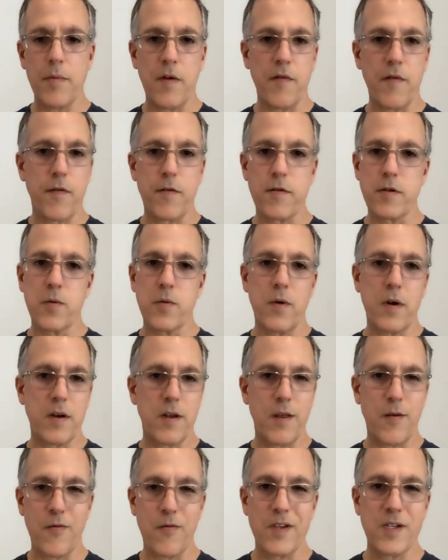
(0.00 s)
The first one
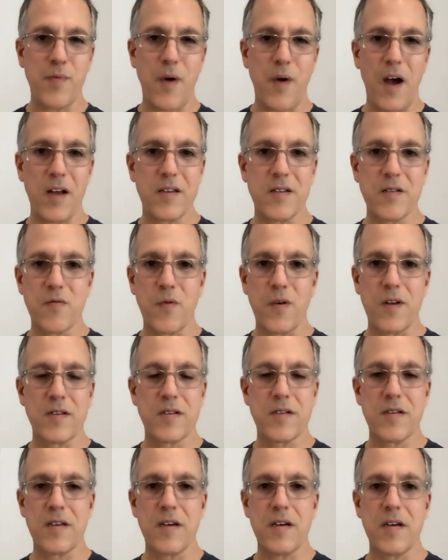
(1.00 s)
that responds
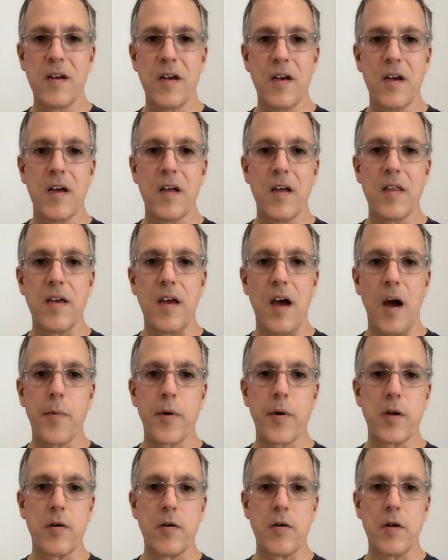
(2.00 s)
wins the
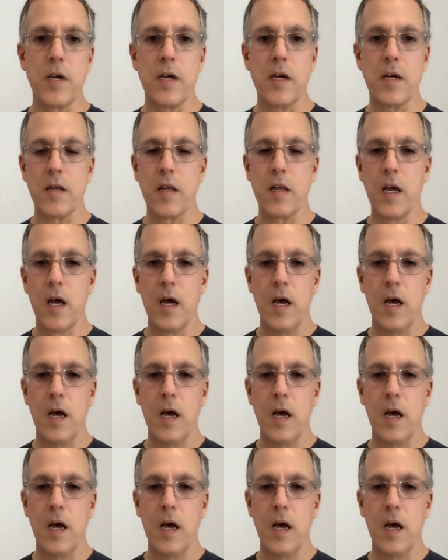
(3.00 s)
opportunity, and